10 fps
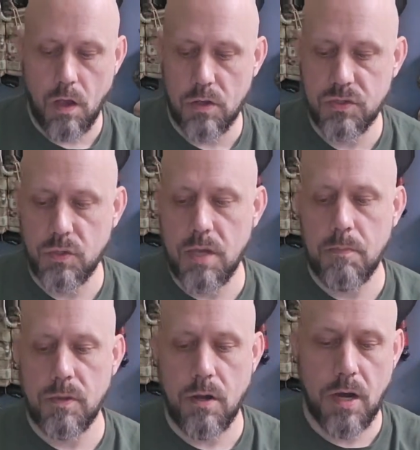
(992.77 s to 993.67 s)
Also
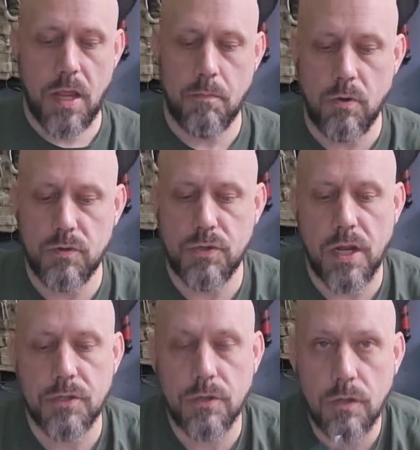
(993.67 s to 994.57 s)
keep in there a
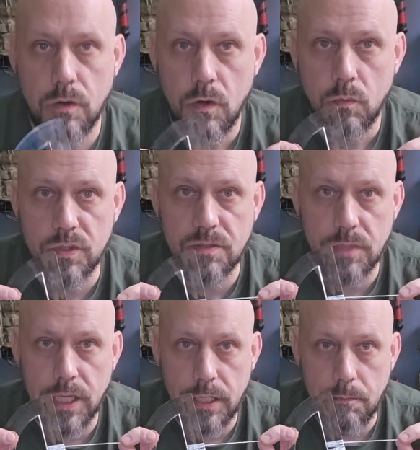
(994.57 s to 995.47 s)
protractor with
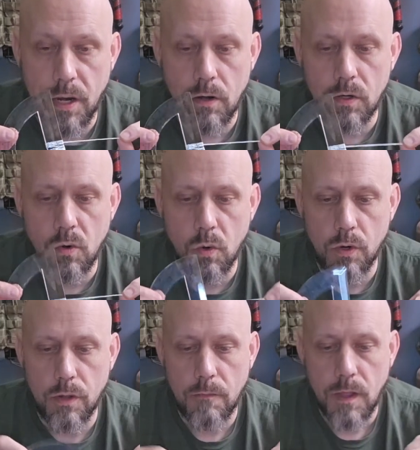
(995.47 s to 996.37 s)
some gutted
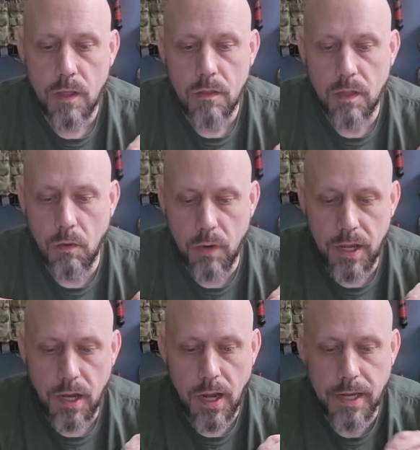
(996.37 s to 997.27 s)
paracord. That
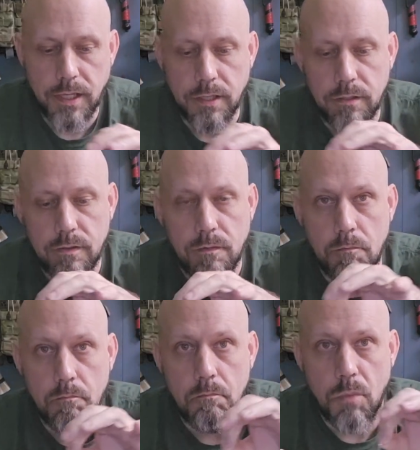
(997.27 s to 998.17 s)
way I can
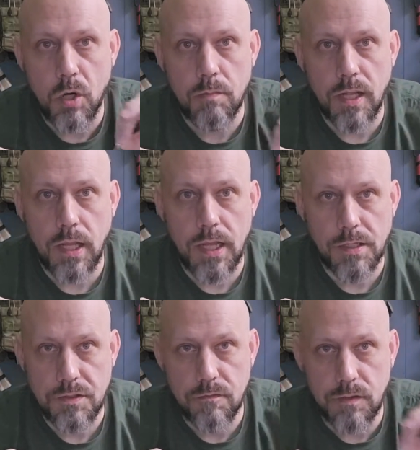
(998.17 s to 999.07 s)
mark my
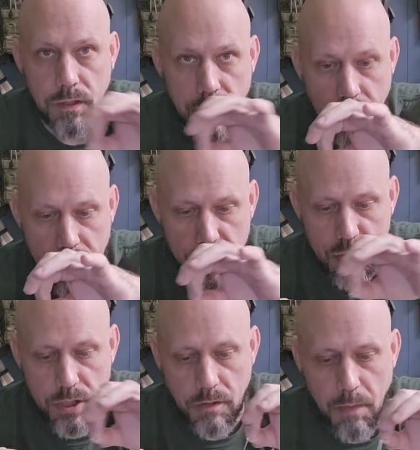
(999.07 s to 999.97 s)
lines of
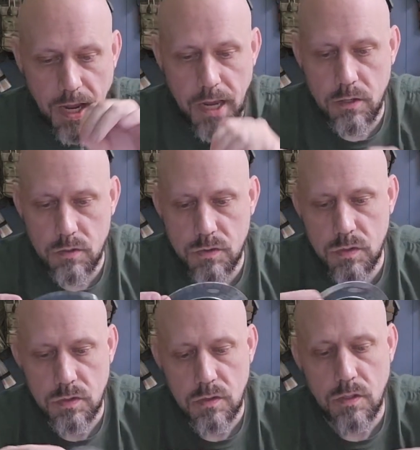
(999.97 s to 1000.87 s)
delineation and my angles.